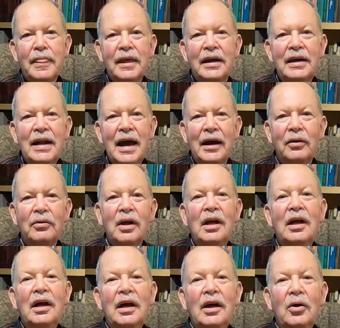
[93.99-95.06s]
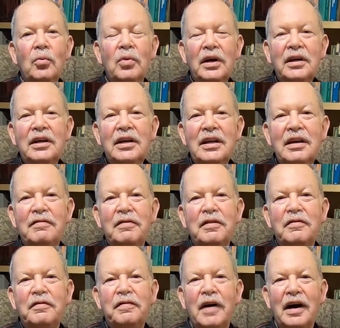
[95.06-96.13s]
Now, one can
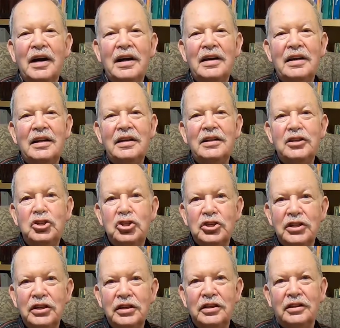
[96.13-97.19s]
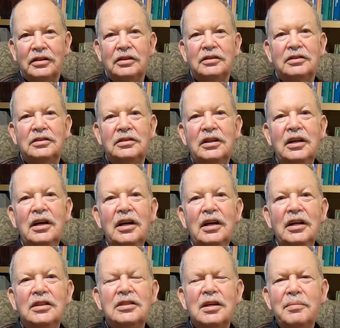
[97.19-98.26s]
even find in journals
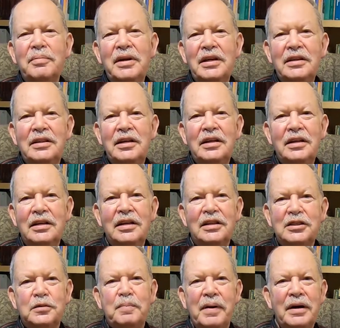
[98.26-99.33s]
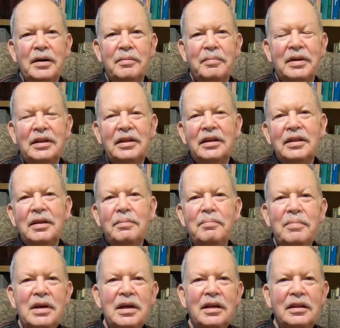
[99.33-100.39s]
somebody did an experiment, and the
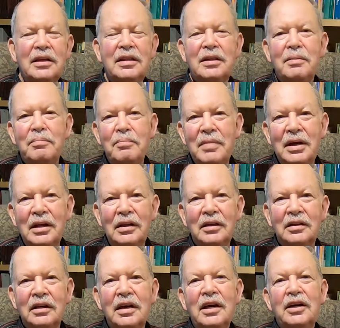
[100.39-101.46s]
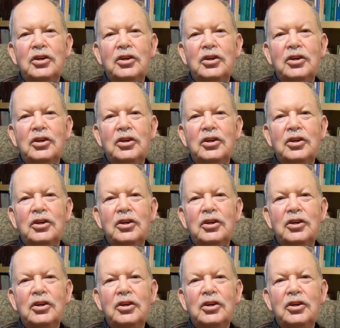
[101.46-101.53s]
meat and the milk,